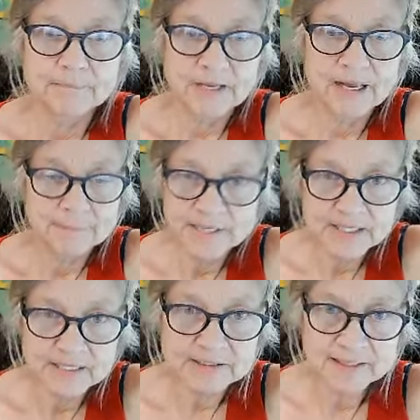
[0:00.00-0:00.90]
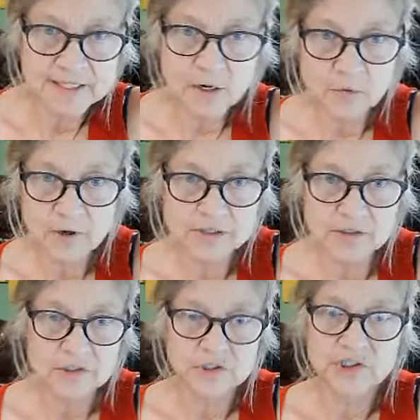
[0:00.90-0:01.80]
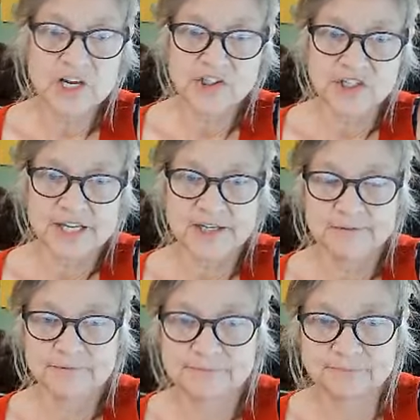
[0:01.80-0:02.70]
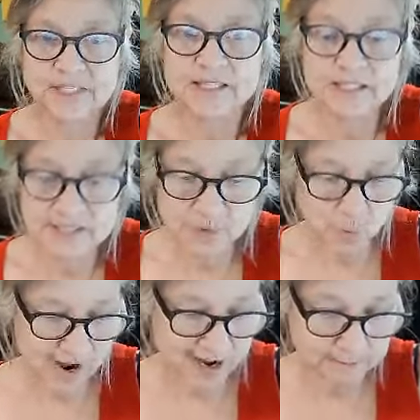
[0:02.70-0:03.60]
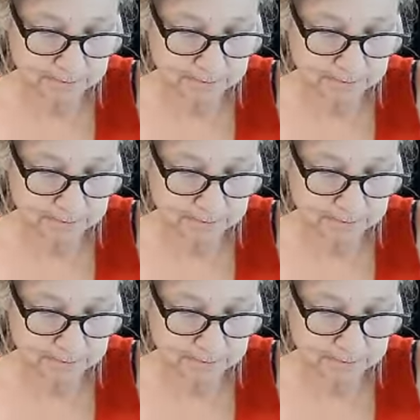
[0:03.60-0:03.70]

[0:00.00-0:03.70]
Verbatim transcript: I immediately go on judging, and this is why.